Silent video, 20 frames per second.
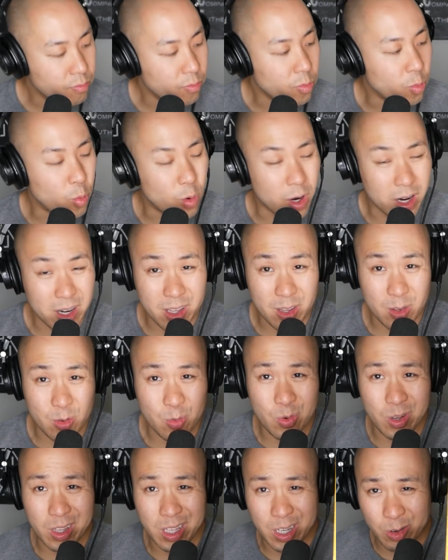one of the
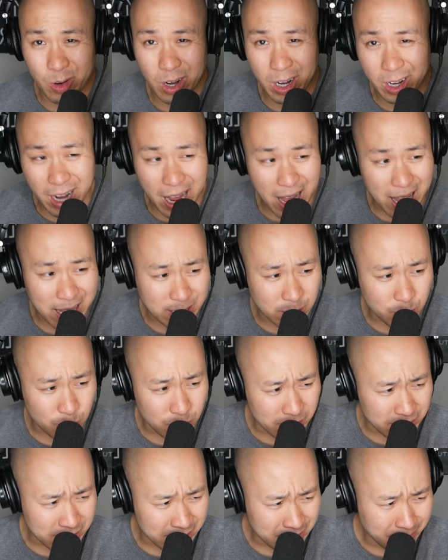really great guides
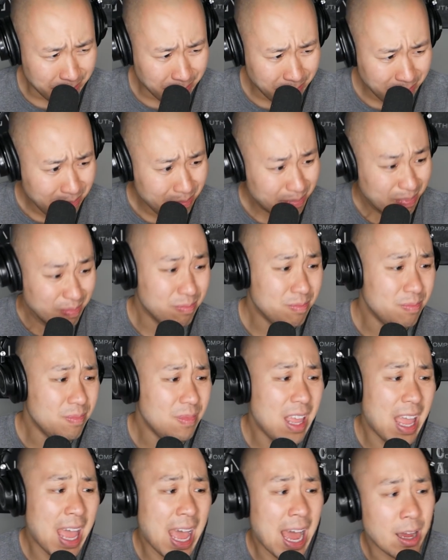was
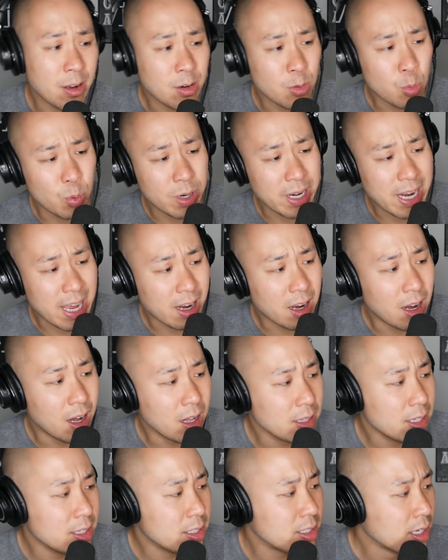How to Win at
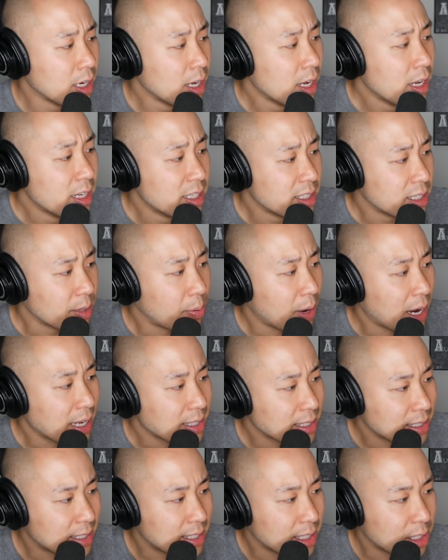College,
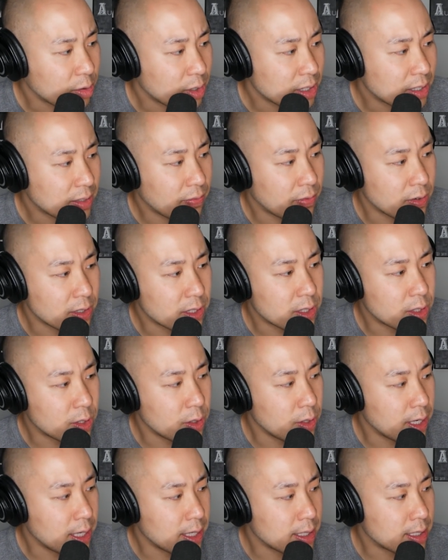Surprising Secrets for
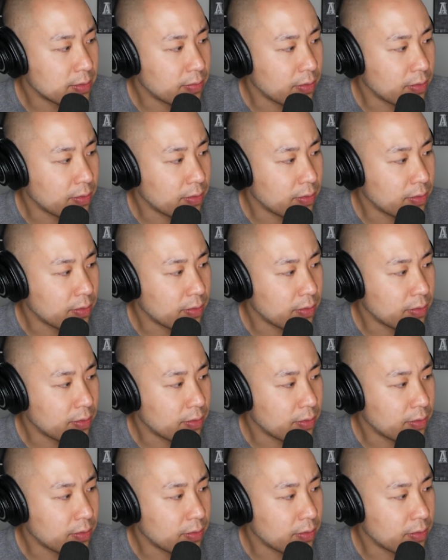Students